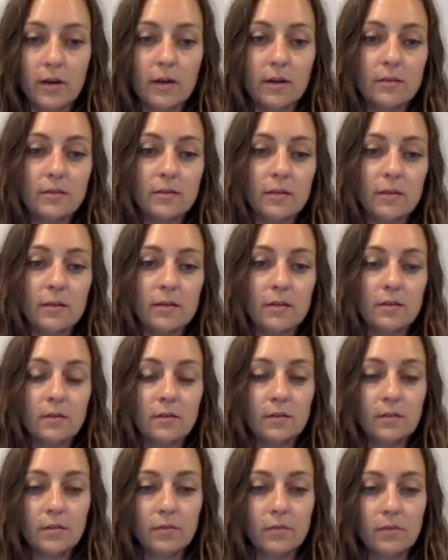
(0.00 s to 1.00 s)
Is it
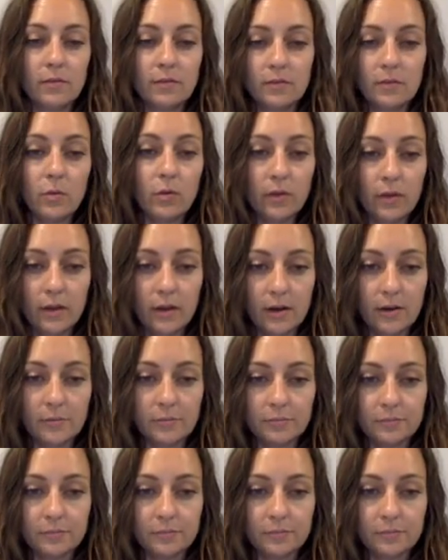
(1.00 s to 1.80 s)
the school year?